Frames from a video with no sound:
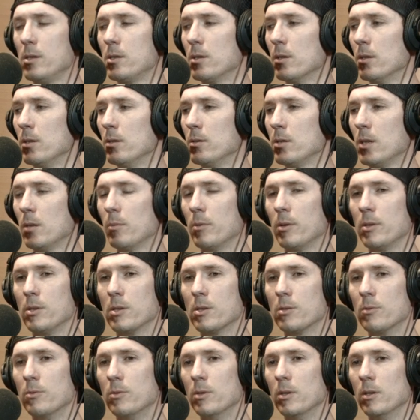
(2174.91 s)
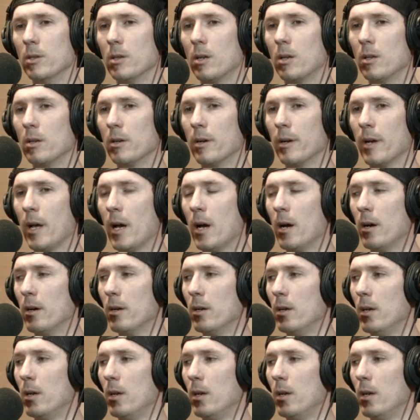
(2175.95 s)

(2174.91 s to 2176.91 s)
so he was able to just really clear it out,